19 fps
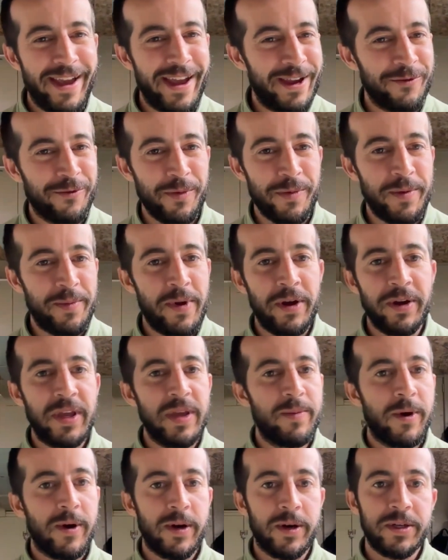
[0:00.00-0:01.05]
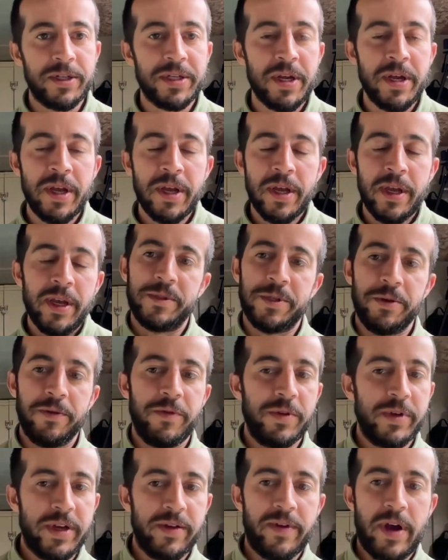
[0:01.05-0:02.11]
hang from the monkey bars. So if
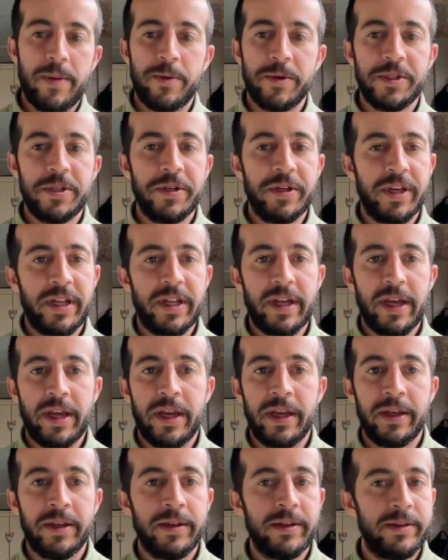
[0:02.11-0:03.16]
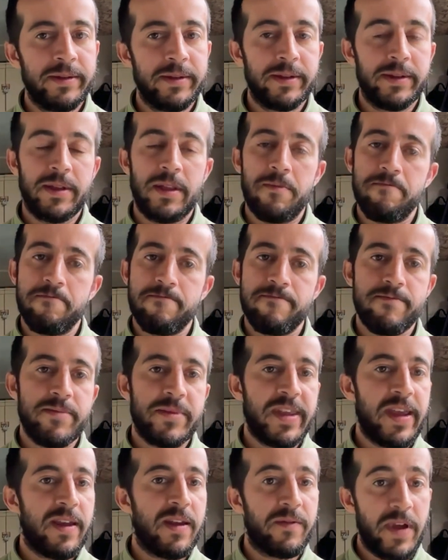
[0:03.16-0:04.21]
you have opportunity to hang,
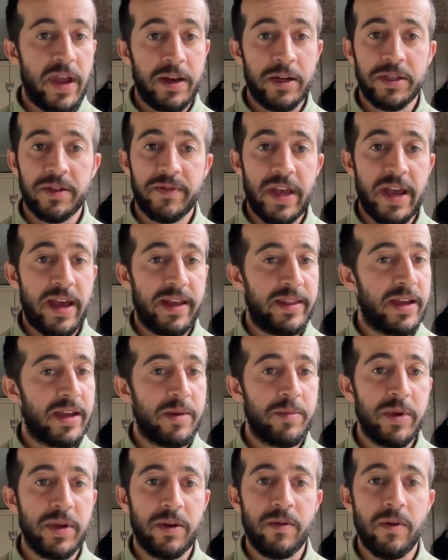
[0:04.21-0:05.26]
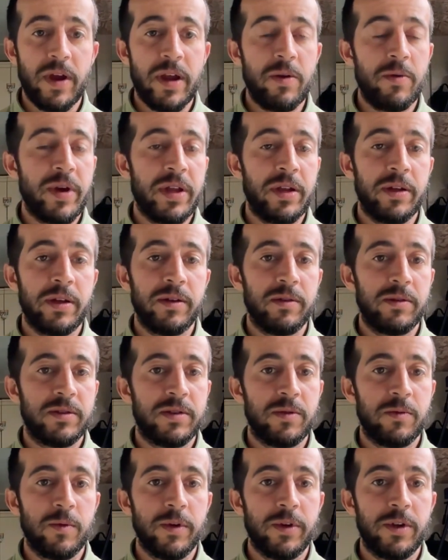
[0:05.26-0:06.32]
take advantage of that. That can be a great way
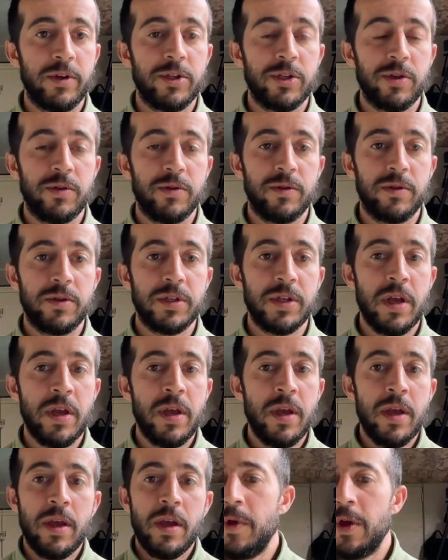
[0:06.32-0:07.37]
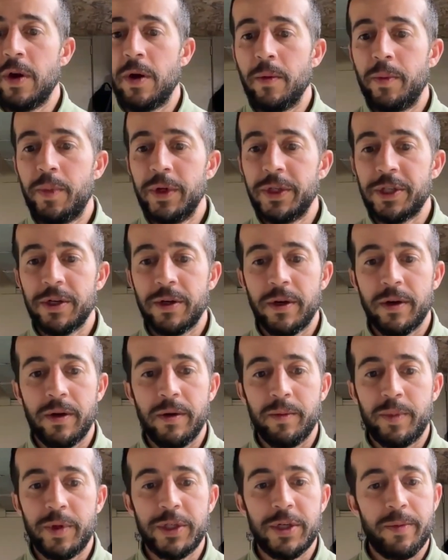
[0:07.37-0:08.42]
to work your shoulders. Put
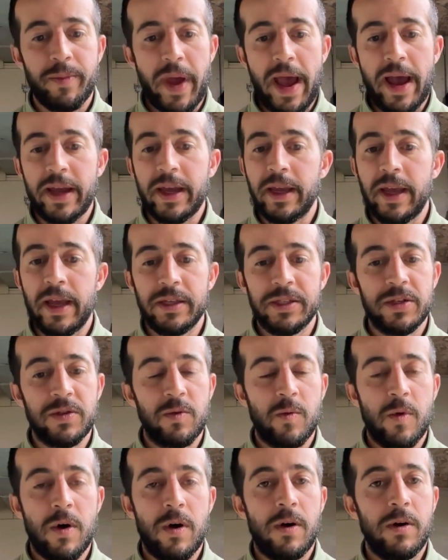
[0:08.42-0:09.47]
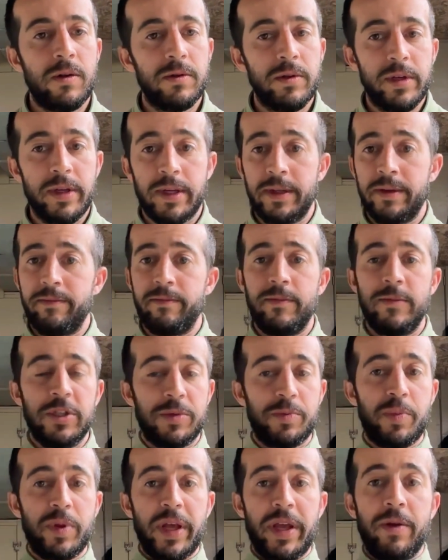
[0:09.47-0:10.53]
your back against the wall and
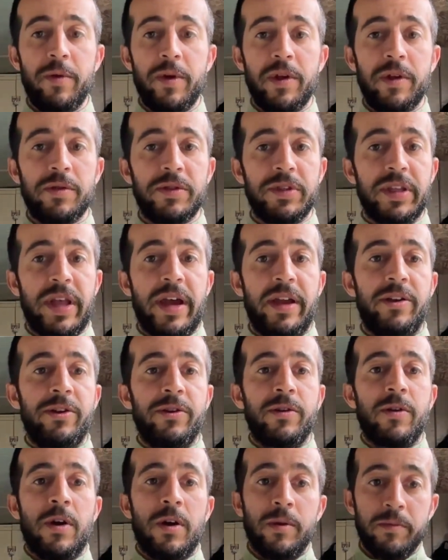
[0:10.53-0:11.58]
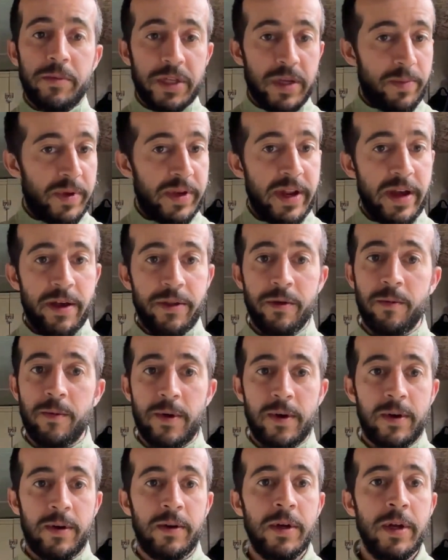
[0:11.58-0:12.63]
just play with sliding your arms up and down the
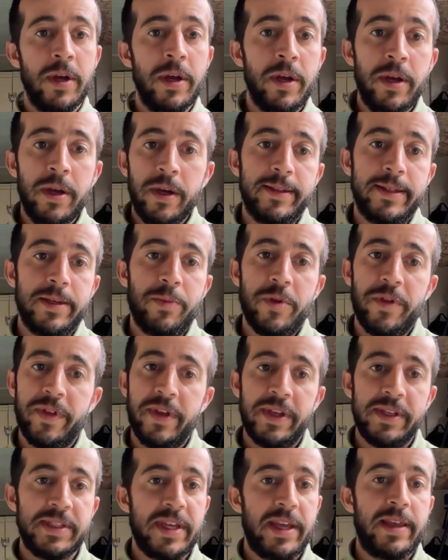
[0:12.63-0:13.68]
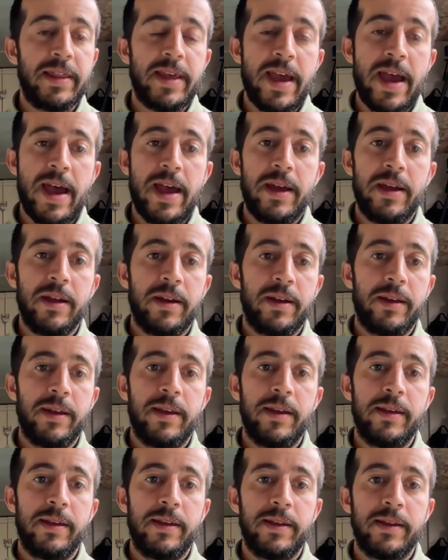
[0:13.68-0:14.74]
wall. Simple things like that.
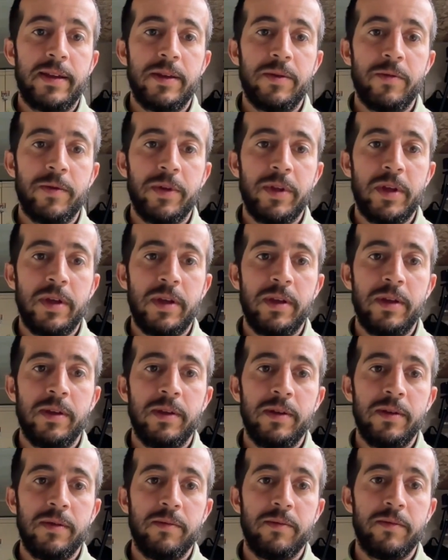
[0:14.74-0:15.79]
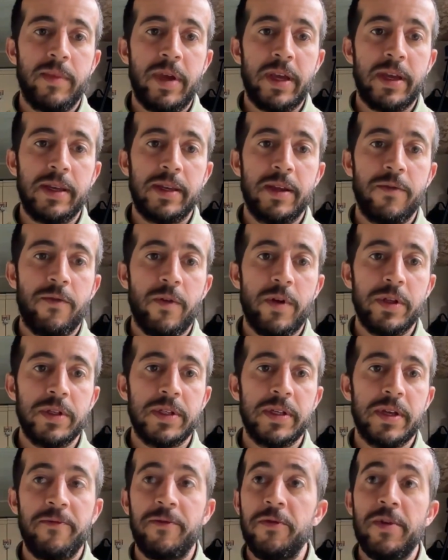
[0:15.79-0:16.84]
It can really make a
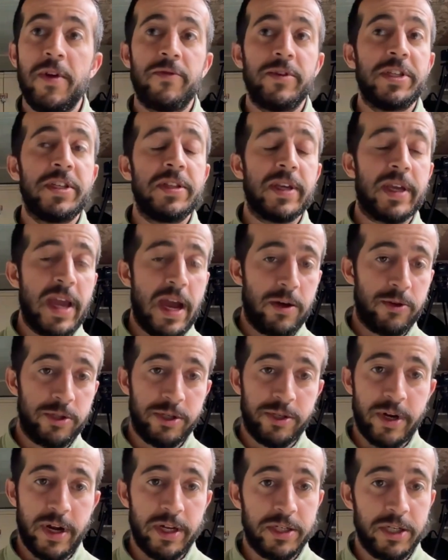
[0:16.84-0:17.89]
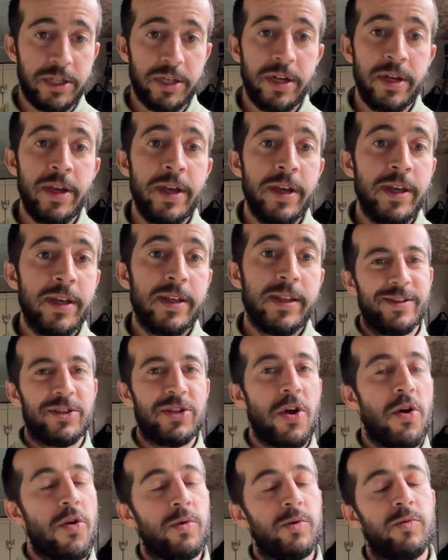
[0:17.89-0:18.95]
difference. If you've never seen the couch stretch,
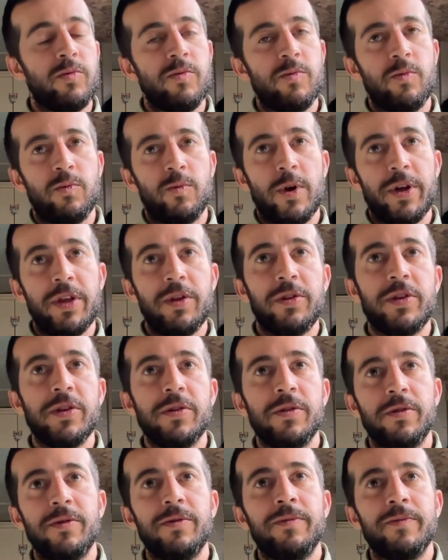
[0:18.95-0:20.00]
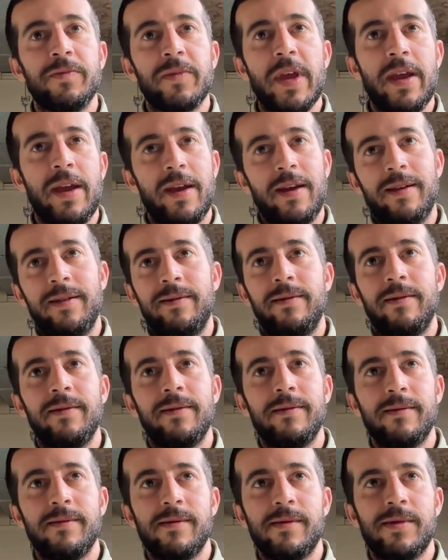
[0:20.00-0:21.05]
so what you do, and
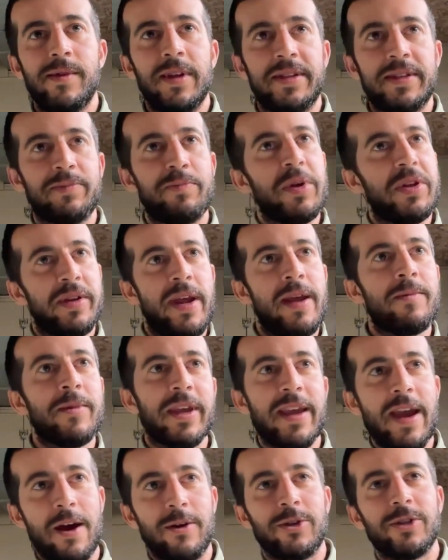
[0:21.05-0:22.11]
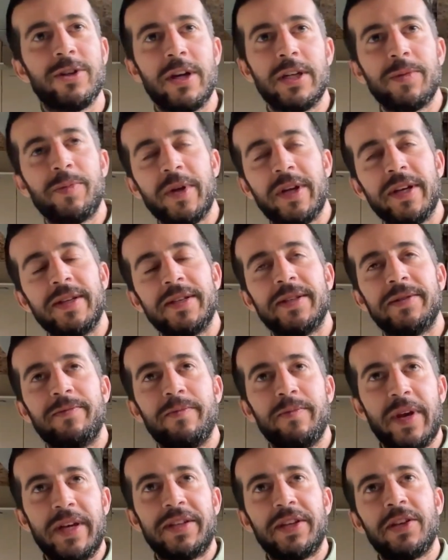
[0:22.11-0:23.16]
it's been named the couch stretch because
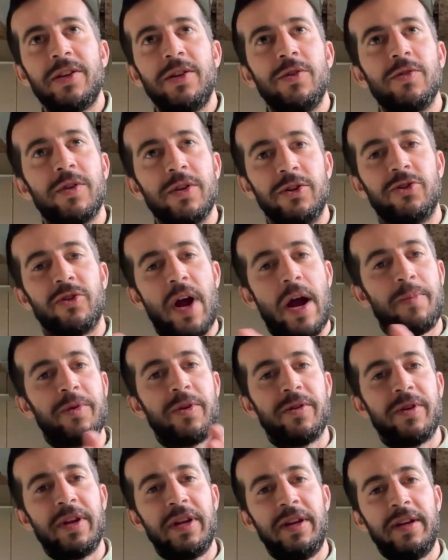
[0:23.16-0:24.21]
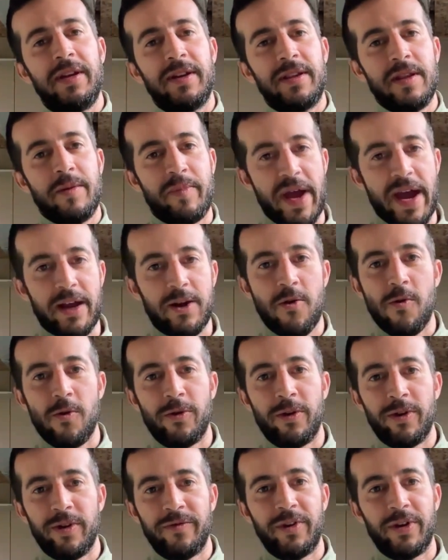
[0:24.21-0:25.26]
basically you could drop your knee in the back
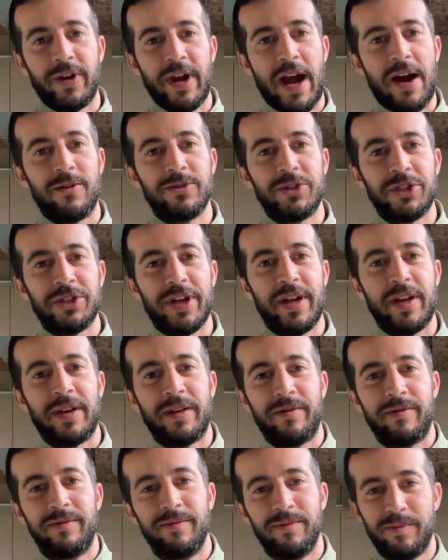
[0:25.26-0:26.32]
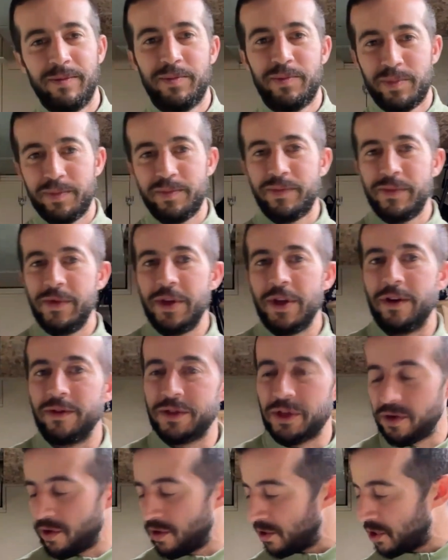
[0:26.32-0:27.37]
corner of your couch and
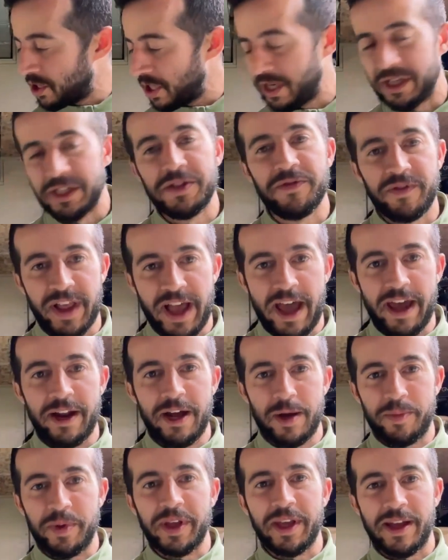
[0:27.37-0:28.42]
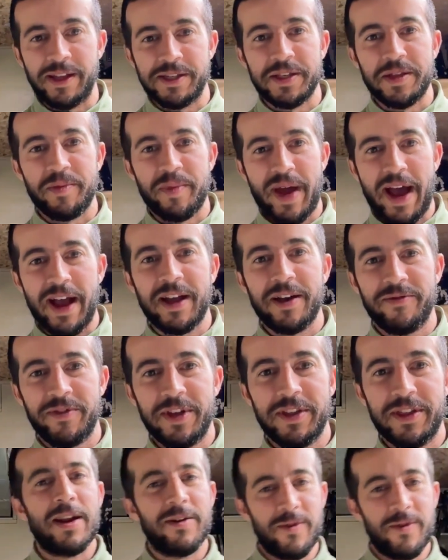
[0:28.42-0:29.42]
so your shin is flat up against the back of it, kind